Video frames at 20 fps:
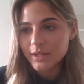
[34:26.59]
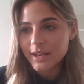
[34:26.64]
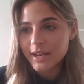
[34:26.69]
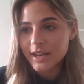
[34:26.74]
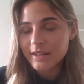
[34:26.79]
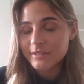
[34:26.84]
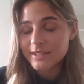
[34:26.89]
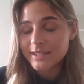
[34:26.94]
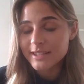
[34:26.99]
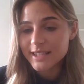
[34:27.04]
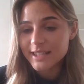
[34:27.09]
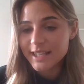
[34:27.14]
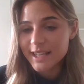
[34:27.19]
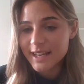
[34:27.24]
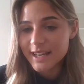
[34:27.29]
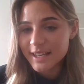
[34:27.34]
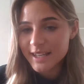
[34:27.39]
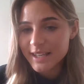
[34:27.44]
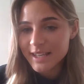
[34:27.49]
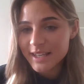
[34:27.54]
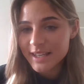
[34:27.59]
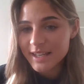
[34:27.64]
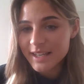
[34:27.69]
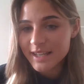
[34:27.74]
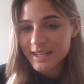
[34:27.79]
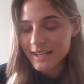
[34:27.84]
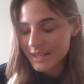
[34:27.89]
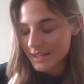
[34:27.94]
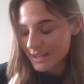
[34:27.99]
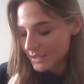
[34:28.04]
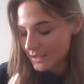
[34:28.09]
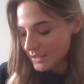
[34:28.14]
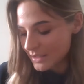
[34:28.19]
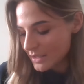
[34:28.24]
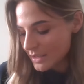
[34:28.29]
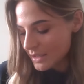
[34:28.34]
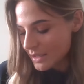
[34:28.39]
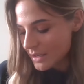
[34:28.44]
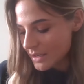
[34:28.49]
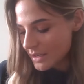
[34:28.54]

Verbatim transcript: We have SEK, uh, and